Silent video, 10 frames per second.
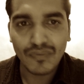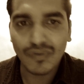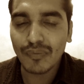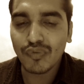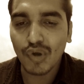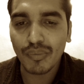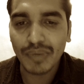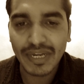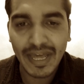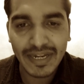One from
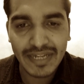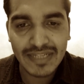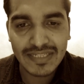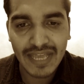inheritance